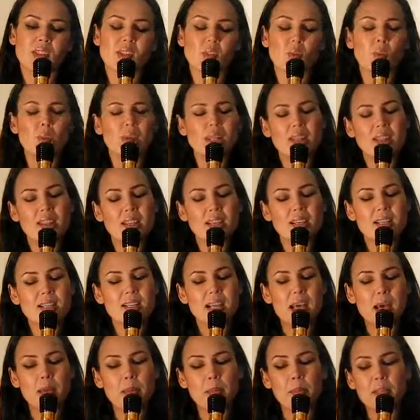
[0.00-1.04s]
when things
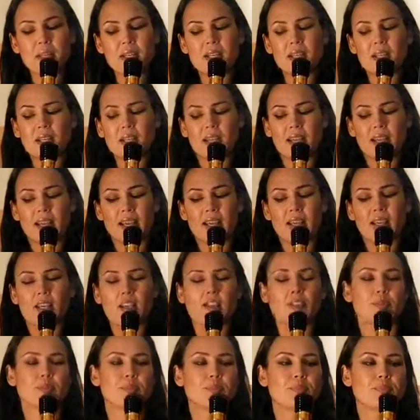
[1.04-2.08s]
happen, like
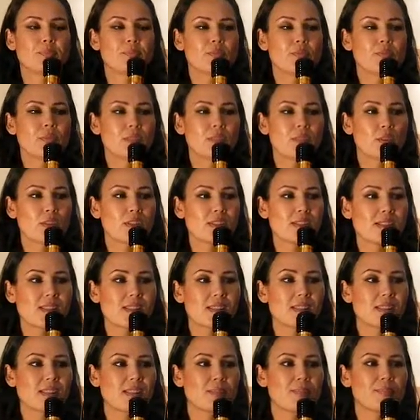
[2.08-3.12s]
for
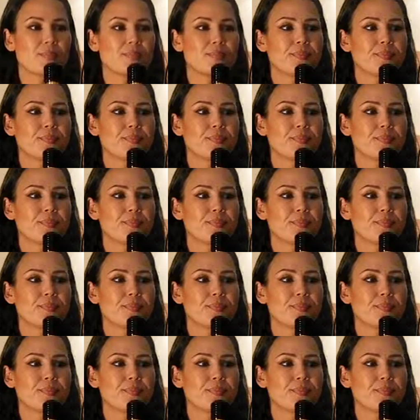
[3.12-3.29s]
instance